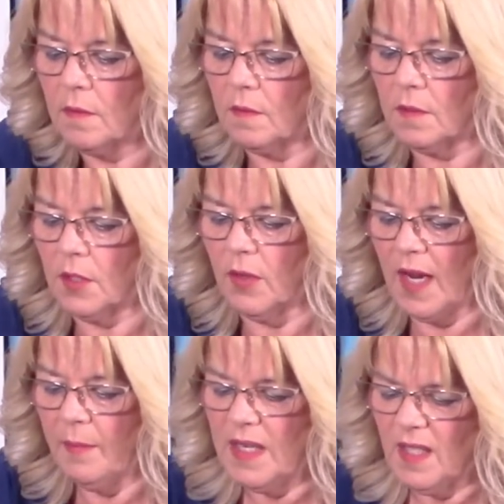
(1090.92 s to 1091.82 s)
So
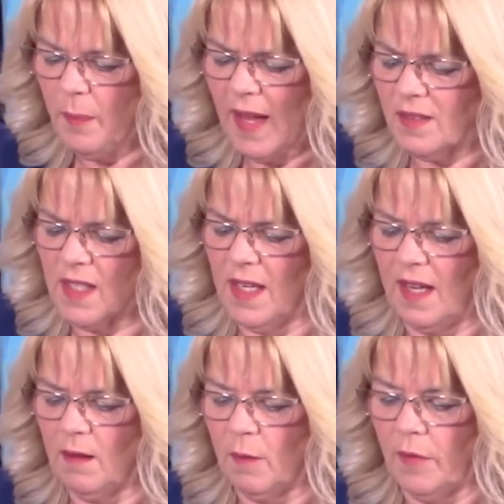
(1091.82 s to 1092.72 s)
again, it's about
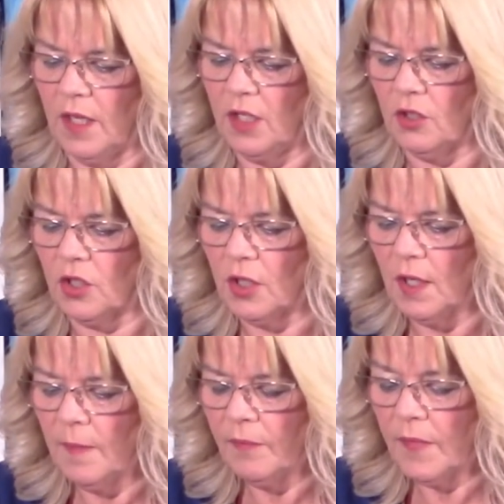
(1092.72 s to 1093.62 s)
1/8 of an inch.
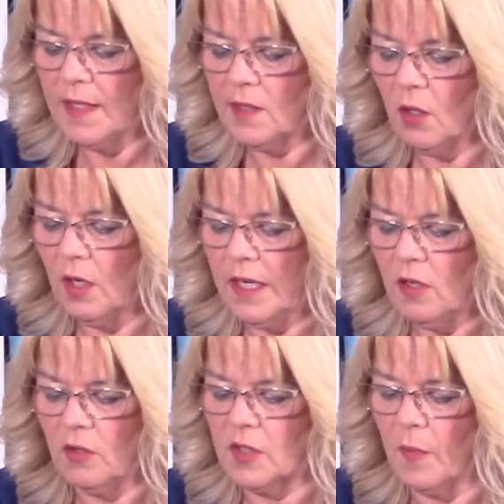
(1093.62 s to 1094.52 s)
It's certainly
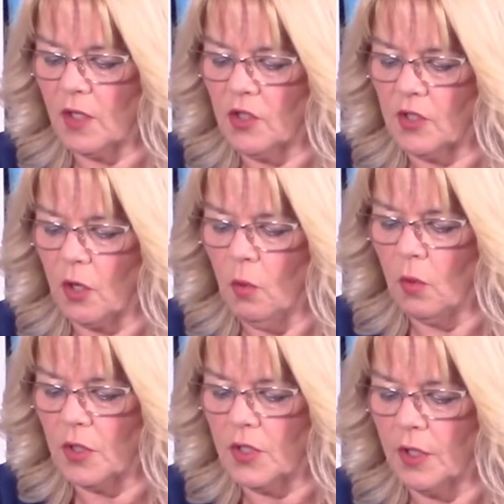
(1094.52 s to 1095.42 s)
not as much as
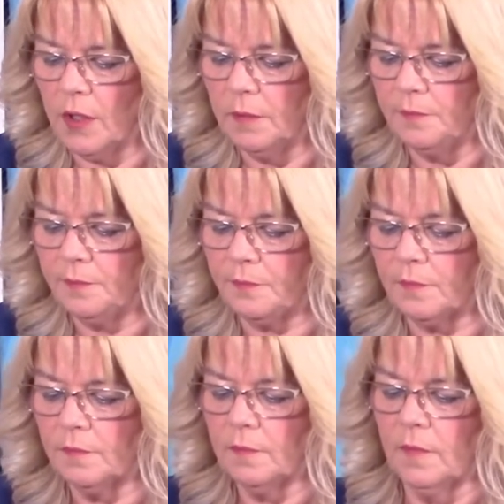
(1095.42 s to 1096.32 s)
1/4.
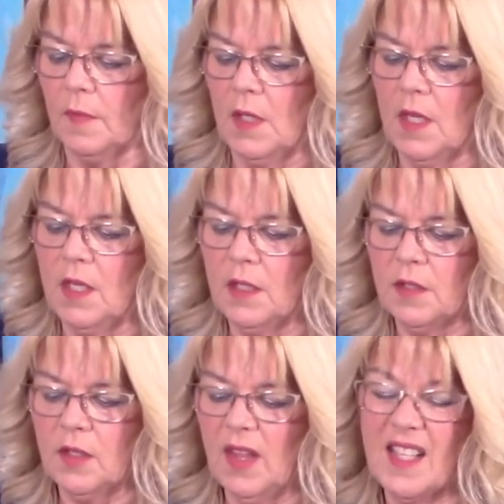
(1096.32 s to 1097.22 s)

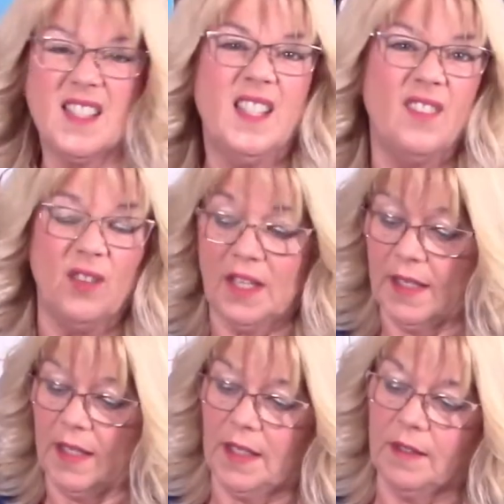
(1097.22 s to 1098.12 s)
So that's it
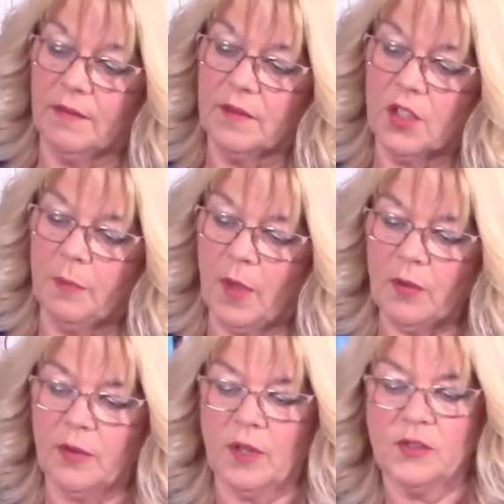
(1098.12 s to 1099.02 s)
really. So
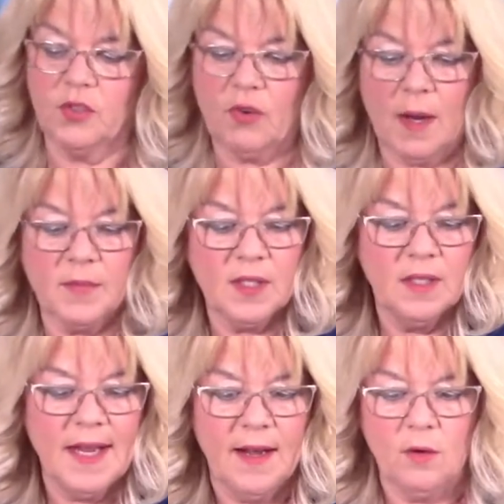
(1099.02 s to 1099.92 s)
both of those straps are
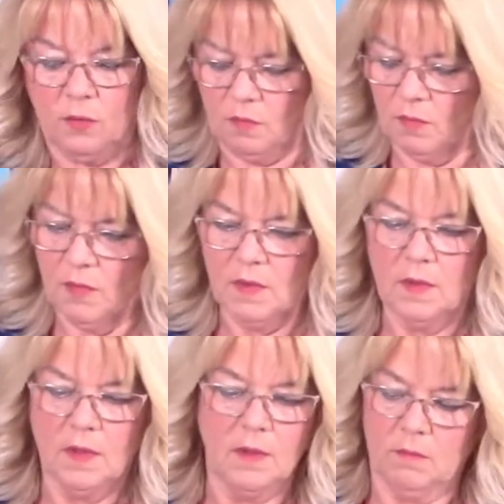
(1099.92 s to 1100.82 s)
now
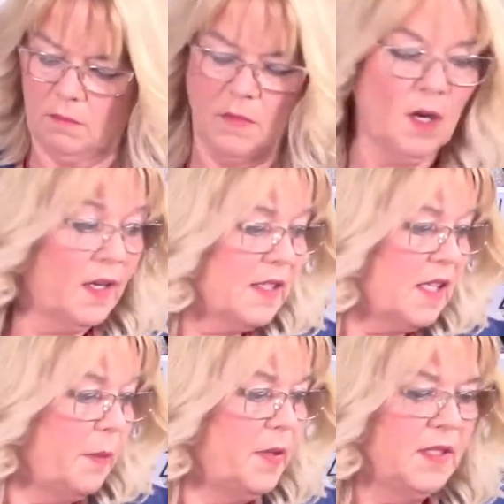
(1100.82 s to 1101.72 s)

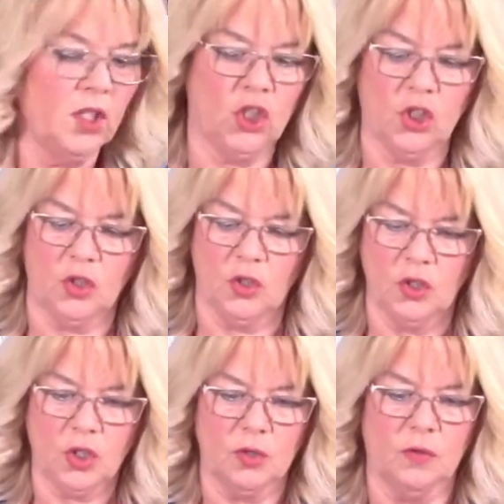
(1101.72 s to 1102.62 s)
nicely
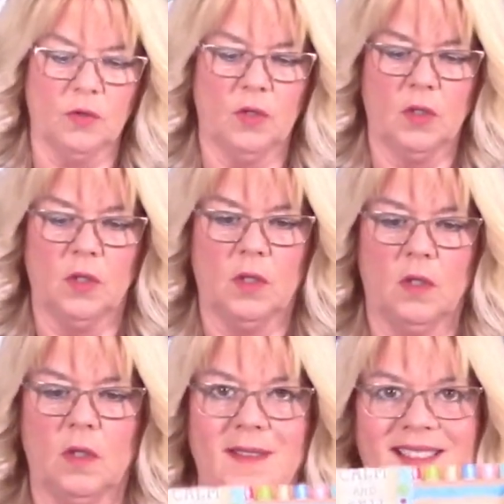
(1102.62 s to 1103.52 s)
positioned.
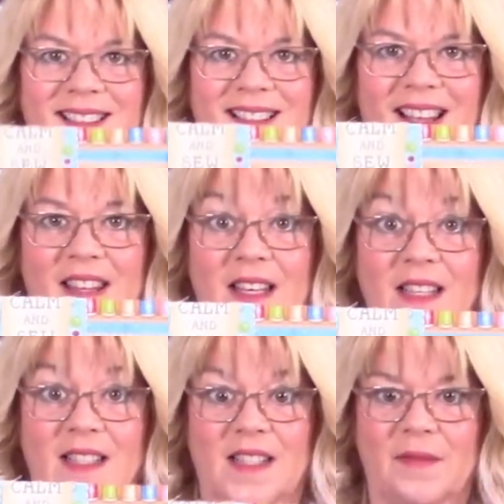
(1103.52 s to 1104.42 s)
Like that.